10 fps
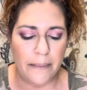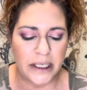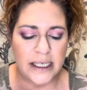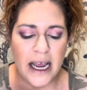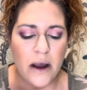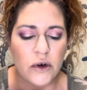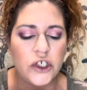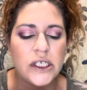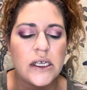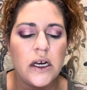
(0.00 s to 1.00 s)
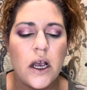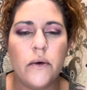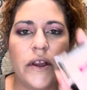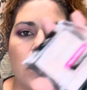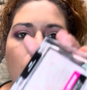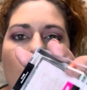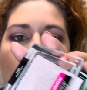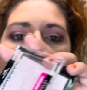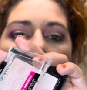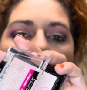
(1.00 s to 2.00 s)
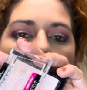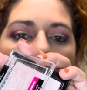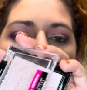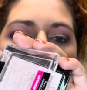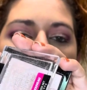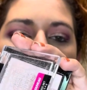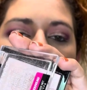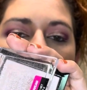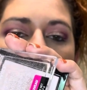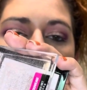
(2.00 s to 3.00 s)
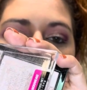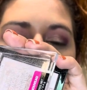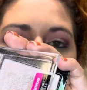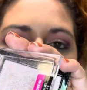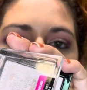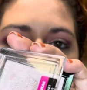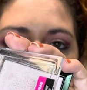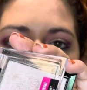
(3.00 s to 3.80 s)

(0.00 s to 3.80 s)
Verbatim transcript: But today we're just going to go with the good old, um, Wet n